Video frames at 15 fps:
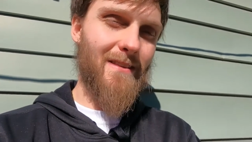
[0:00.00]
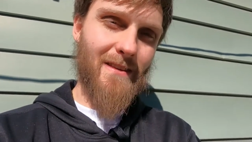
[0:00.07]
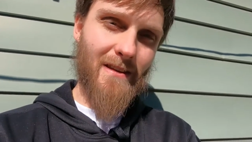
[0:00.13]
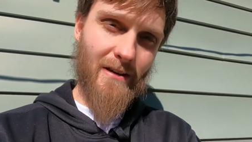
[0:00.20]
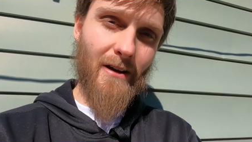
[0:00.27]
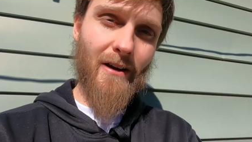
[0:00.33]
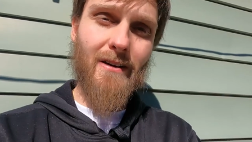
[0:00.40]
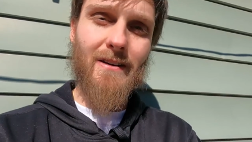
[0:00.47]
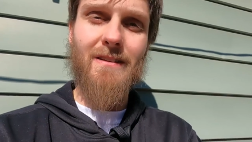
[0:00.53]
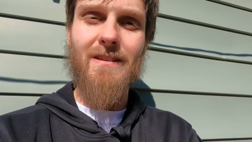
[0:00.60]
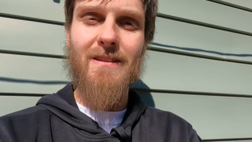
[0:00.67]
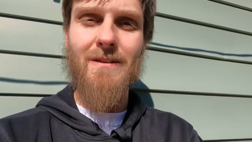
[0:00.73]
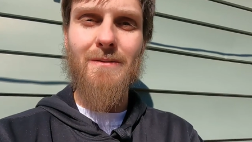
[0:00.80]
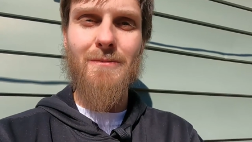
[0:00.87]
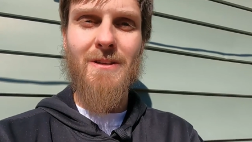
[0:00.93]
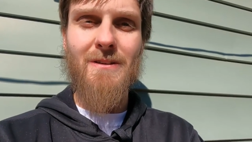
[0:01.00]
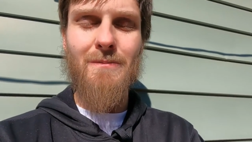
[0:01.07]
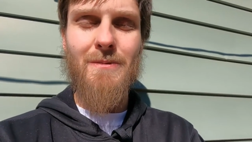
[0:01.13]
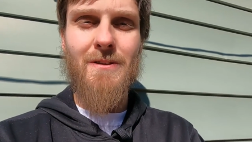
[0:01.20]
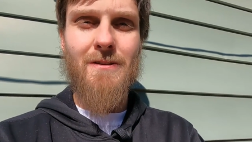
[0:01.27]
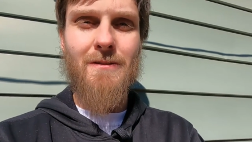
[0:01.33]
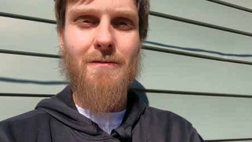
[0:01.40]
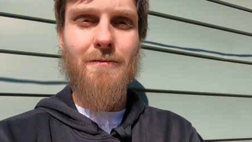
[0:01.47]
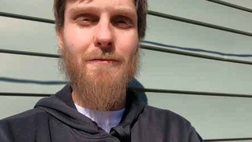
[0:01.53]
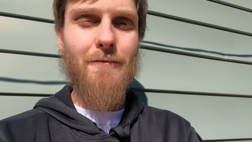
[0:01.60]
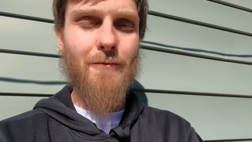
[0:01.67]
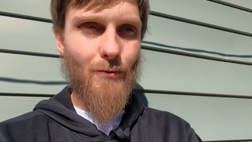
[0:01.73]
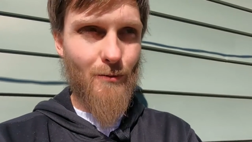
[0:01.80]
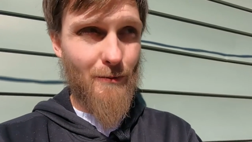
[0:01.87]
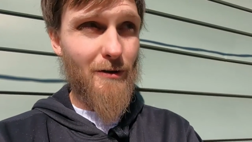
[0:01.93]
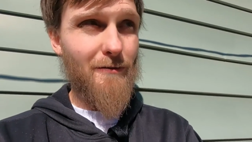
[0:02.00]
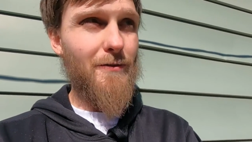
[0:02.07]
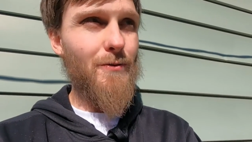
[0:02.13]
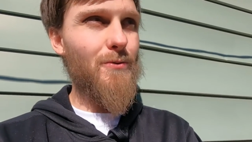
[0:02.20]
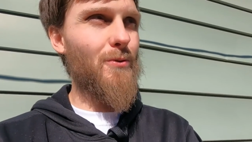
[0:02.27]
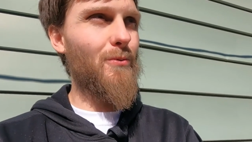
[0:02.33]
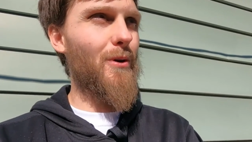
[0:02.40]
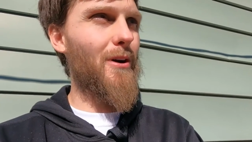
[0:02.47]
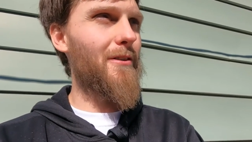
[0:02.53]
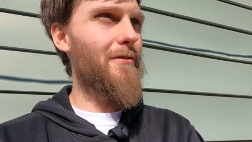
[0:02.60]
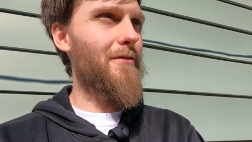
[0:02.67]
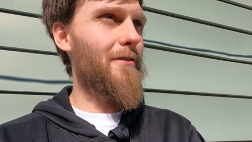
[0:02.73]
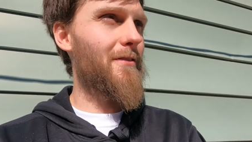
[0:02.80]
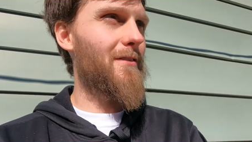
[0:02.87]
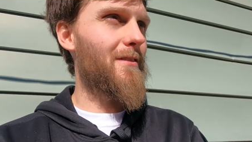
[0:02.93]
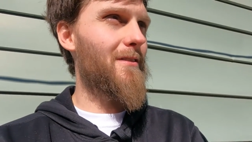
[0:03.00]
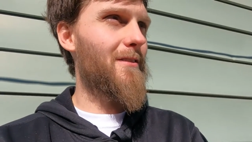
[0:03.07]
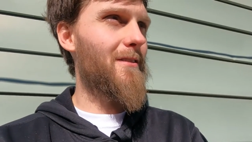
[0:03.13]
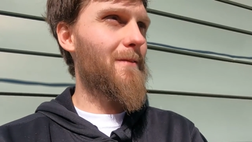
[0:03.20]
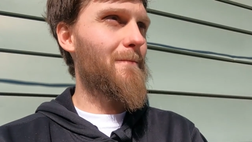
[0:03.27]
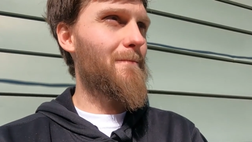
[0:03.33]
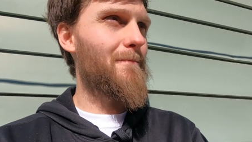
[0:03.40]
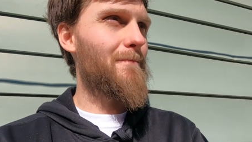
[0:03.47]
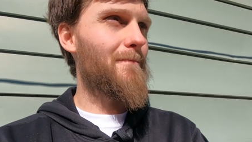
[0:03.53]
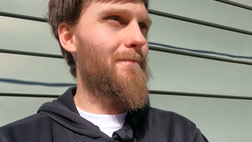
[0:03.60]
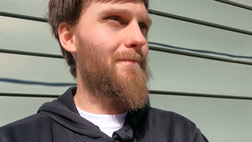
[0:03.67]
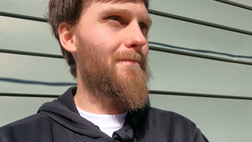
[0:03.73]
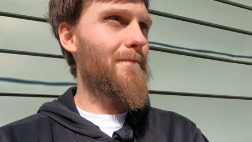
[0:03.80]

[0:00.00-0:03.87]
that God intended me to be for my future wife.